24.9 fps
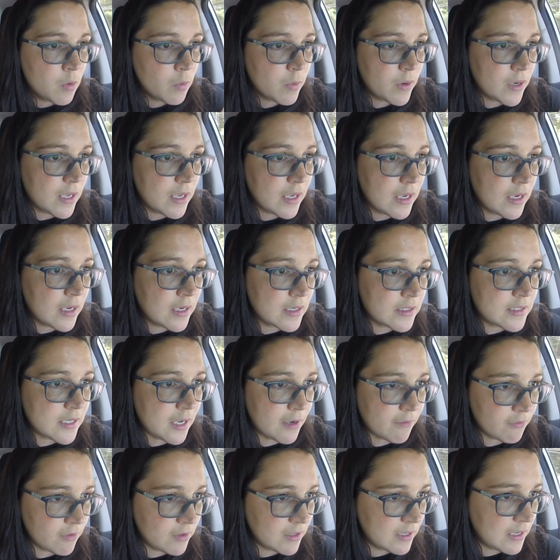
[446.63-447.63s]
We
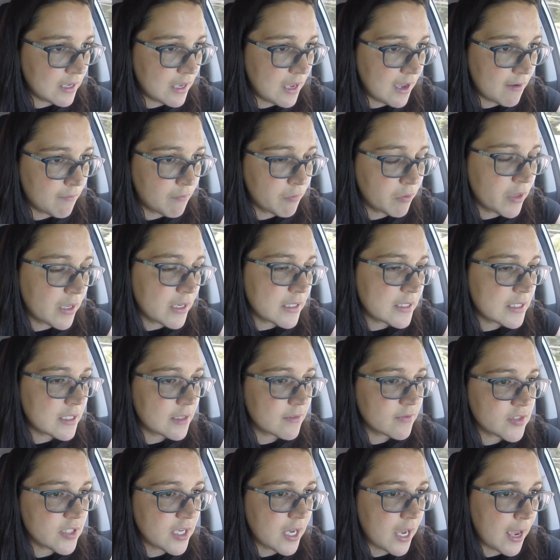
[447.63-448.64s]
definitely have plenty
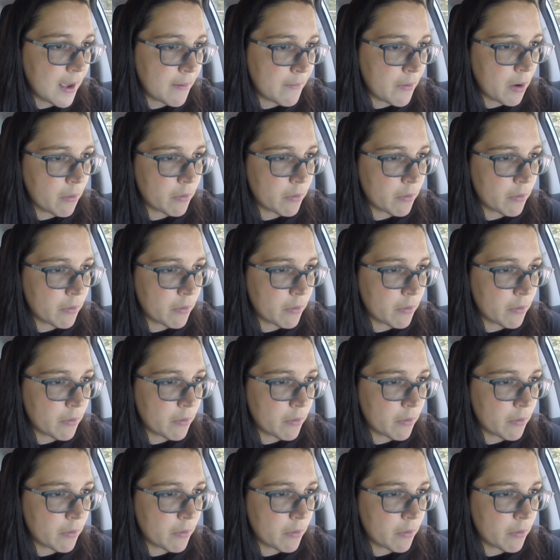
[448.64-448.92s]
of time.